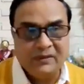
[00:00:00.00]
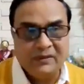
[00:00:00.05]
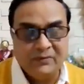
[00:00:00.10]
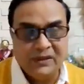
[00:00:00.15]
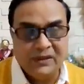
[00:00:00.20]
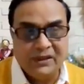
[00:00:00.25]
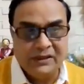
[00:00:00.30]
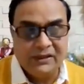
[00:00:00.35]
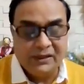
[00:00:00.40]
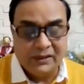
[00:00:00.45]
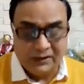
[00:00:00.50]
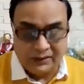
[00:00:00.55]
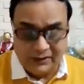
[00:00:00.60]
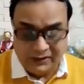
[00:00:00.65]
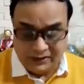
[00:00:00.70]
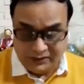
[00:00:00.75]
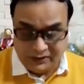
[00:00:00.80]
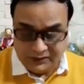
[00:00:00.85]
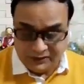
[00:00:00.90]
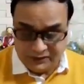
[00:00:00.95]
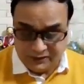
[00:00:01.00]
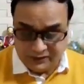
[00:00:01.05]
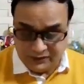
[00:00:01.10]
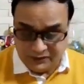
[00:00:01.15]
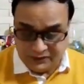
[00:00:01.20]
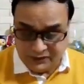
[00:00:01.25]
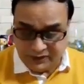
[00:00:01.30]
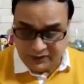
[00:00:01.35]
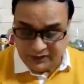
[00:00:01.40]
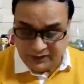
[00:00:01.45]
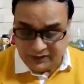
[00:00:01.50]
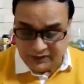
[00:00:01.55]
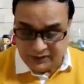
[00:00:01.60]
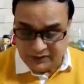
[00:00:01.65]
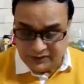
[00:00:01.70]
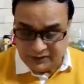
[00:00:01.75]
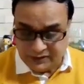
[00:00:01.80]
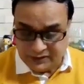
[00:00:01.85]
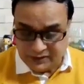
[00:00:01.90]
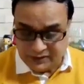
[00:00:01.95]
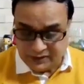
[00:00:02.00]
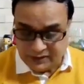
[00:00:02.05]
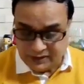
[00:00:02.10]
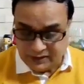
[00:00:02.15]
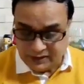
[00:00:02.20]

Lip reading: many other seeds